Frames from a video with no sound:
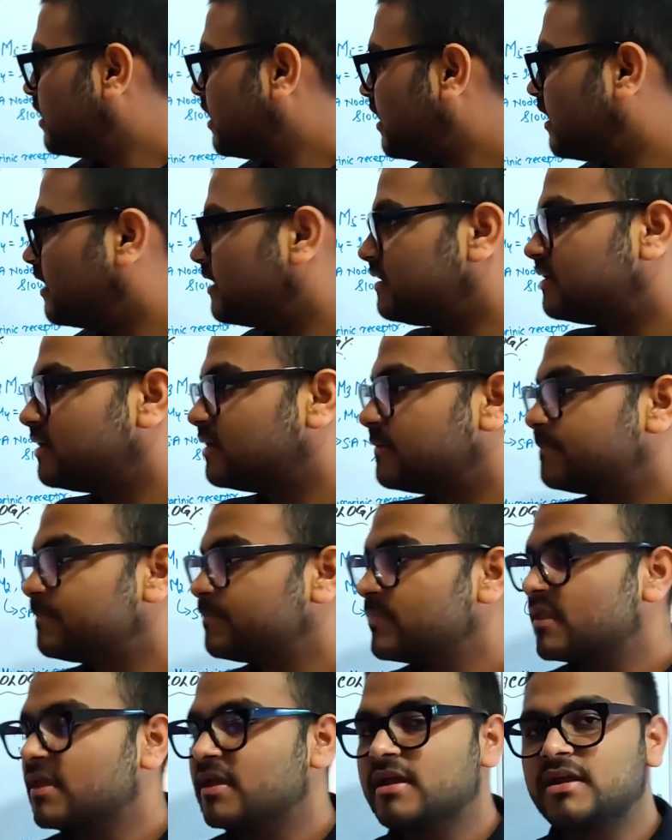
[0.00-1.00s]
heart,
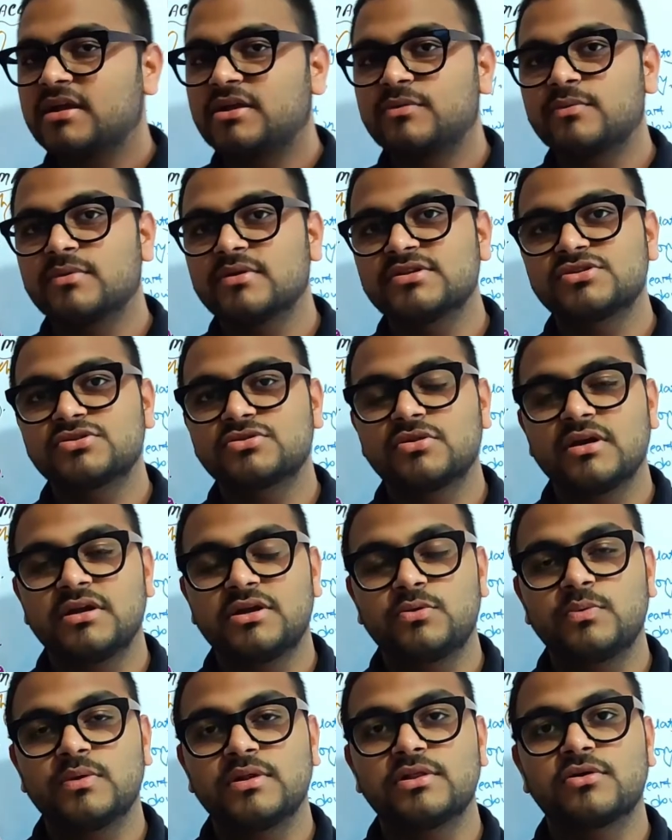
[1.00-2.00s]
it
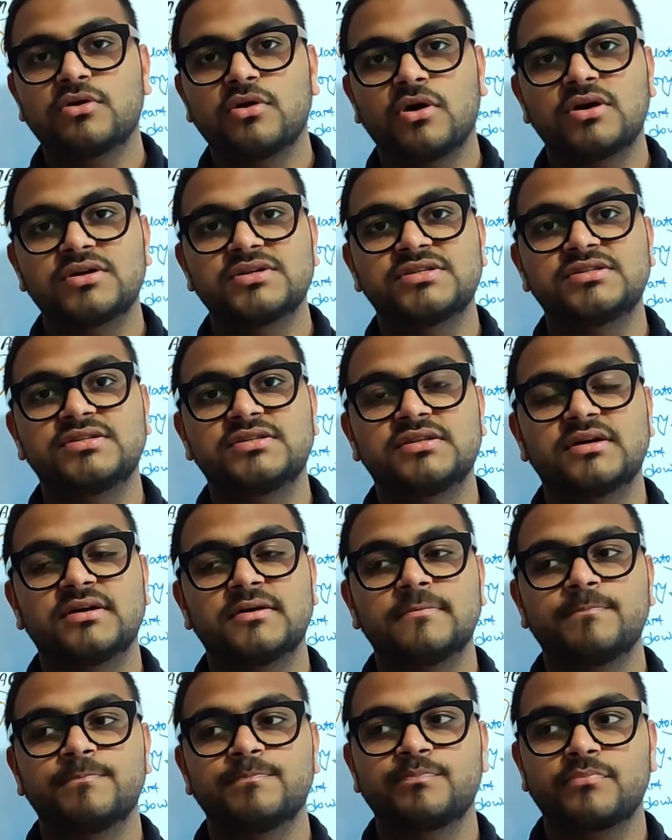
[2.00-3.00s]
will cause
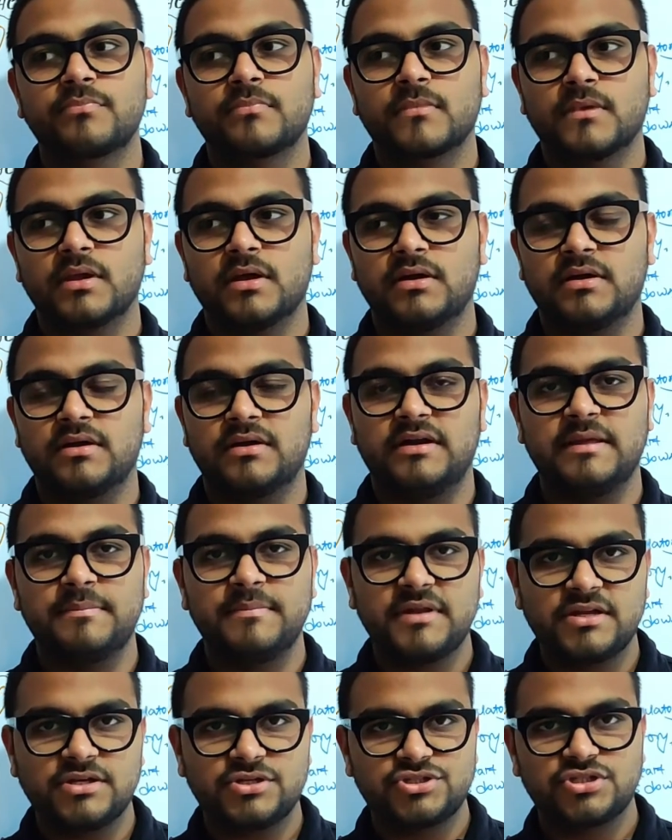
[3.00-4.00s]
the
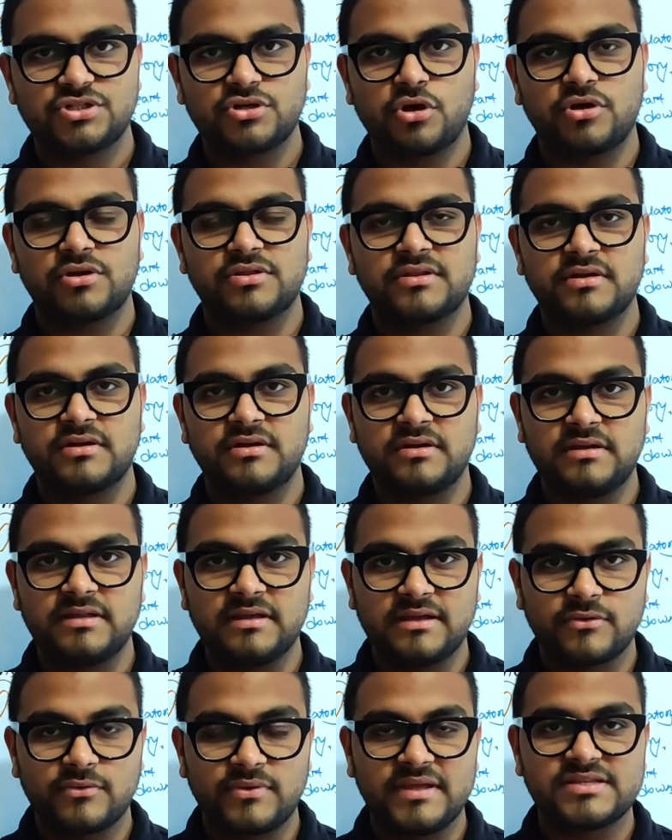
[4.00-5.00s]
diminishing or the
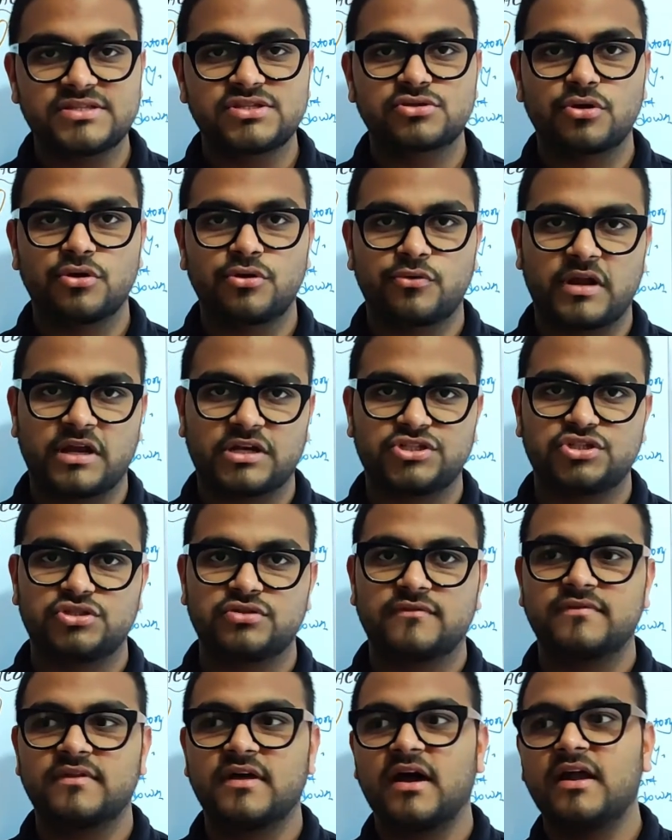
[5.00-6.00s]
decreased
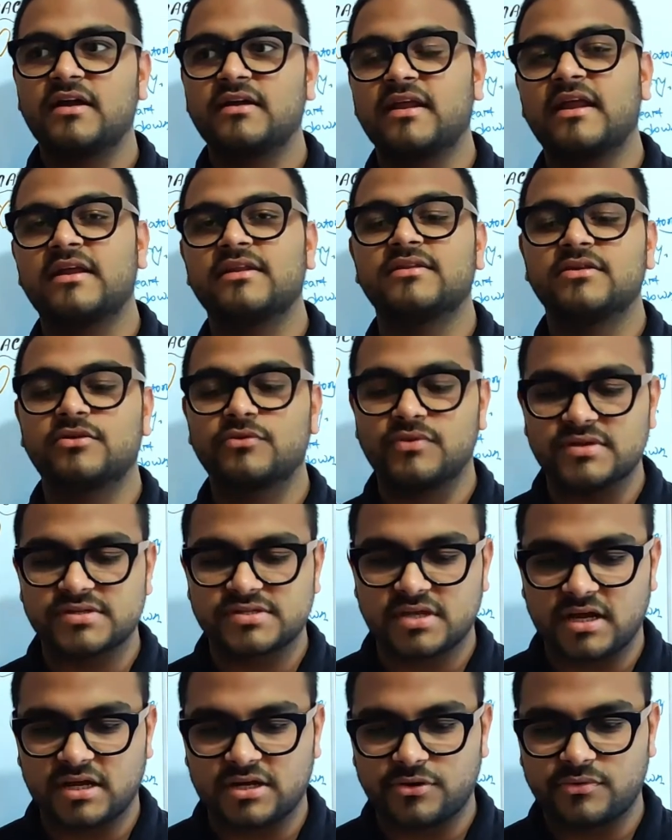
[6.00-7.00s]
contraction of the heart and
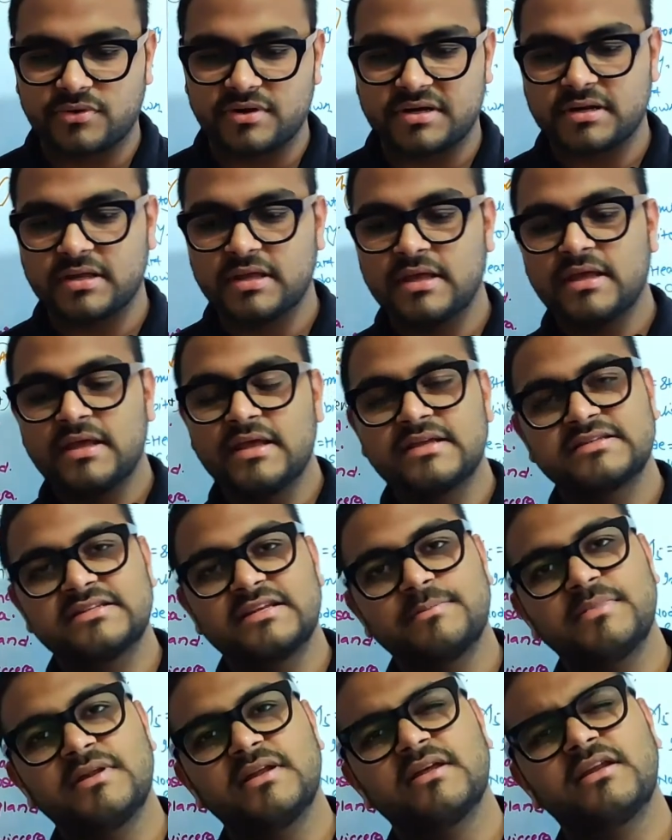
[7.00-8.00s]
decreased heart rate.
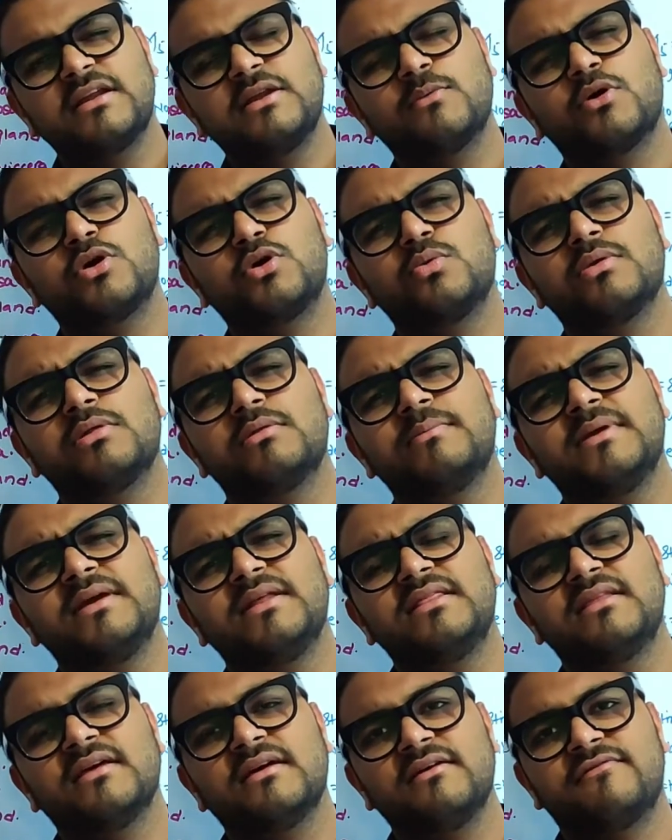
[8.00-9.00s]
Similarly, what will be
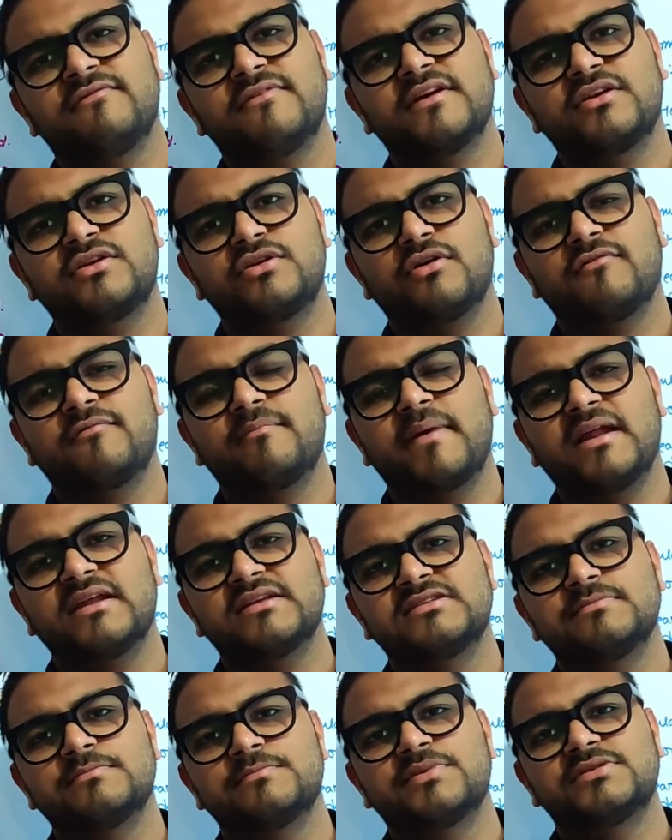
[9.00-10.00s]
the effect of
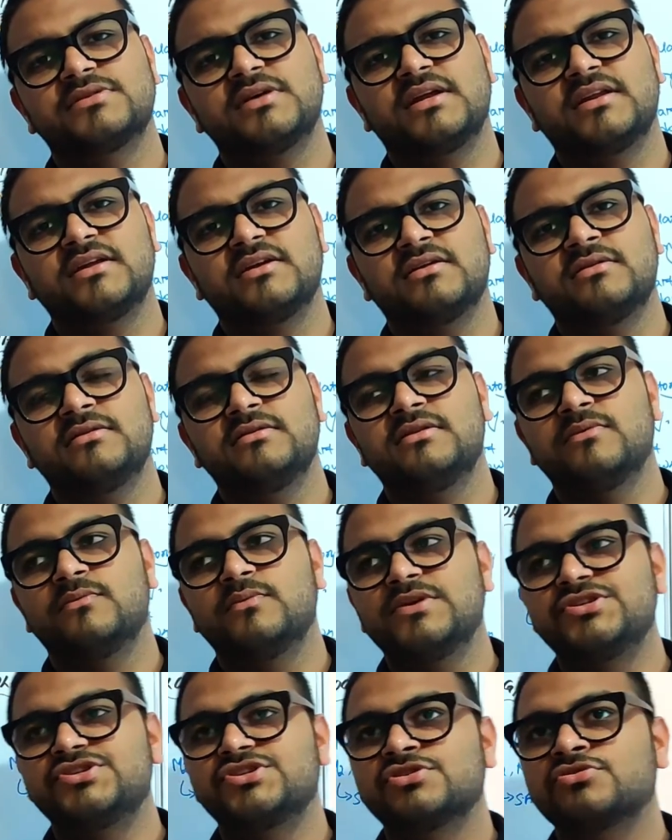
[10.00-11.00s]
parasympathetic
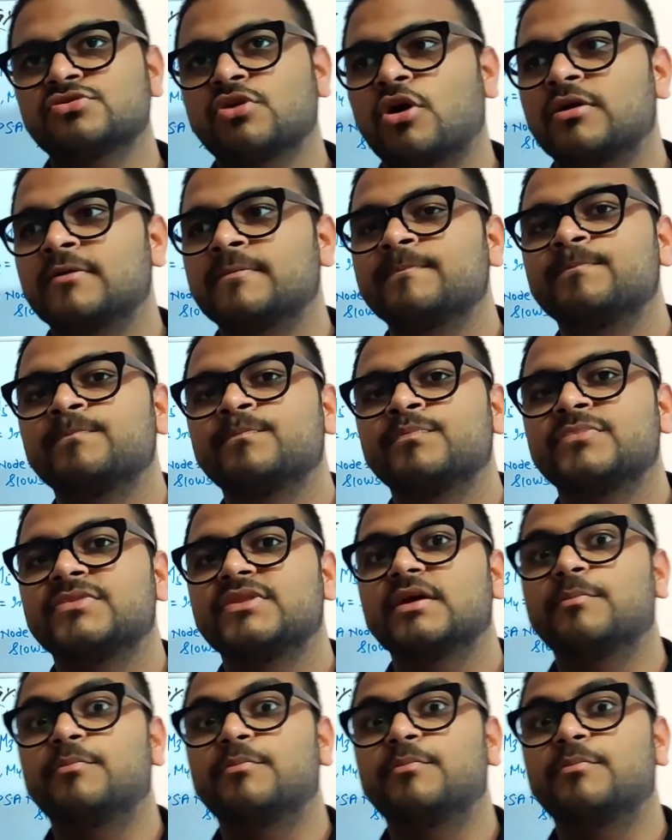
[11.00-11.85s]
division on the